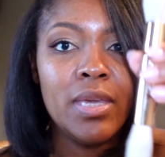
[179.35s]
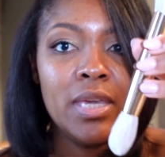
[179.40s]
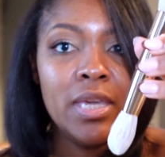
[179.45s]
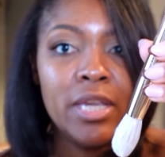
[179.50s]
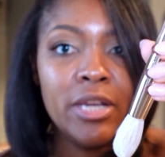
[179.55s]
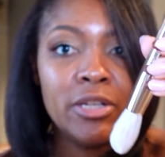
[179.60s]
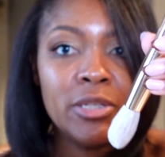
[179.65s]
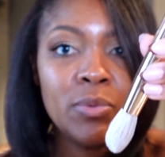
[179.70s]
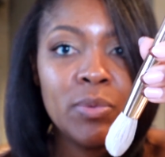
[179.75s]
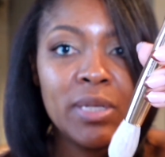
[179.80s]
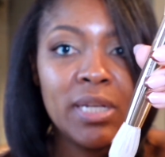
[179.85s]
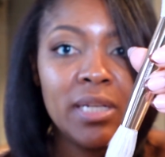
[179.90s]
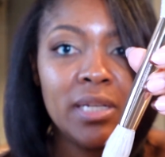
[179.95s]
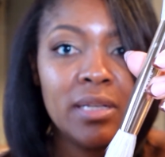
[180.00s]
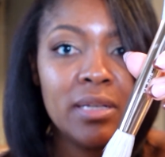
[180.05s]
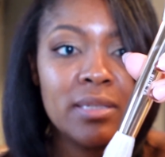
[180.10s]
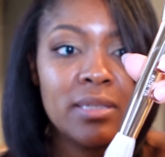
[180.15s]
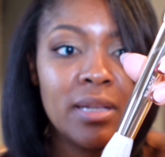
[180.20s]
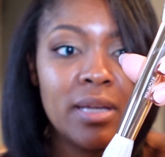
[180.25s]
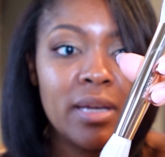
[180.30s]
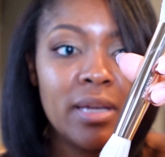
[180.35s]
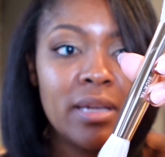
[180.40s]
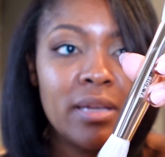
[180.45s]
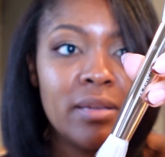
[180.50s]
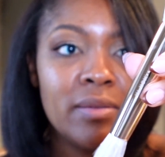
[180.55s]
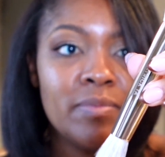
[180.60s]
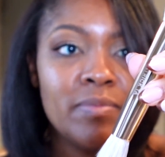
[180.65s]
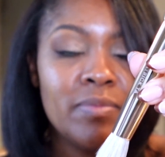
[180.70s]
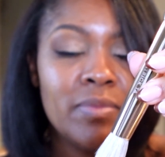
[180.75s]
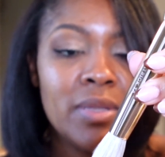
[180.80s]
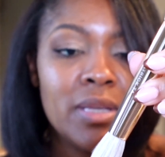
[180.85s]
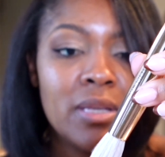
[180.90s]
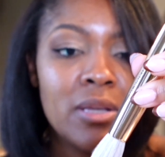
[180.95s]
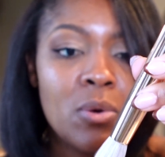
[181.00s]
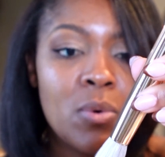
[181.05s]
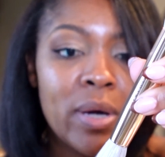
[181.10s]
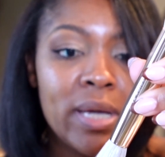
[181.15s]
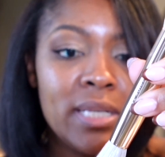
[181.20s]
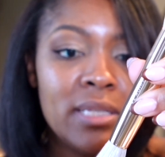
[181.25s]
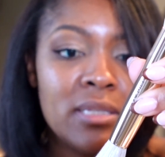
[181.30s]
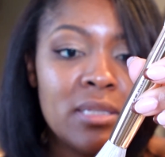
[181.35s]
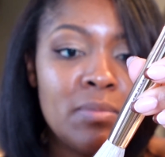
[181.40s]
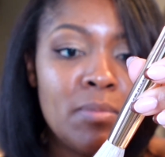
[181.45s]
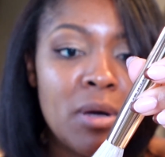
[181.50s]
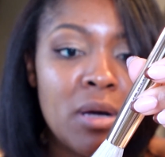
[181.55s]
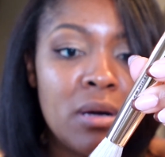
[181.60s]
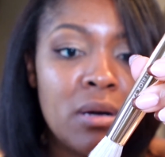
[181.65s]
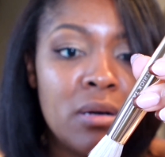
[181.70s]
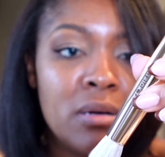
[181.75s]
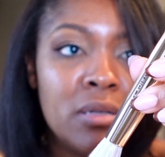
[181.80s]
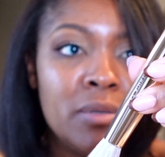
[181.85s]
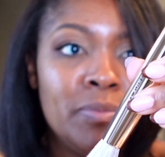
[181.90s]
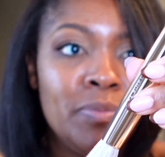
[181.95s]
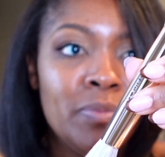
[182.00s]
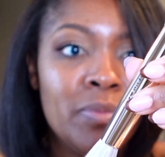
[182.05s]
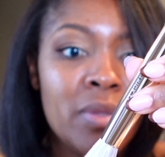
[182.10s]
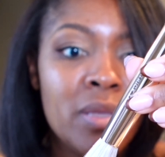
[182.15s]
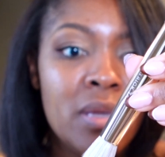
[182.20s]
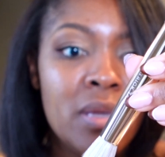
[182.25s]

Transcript: Here's what it looks like. Quite small,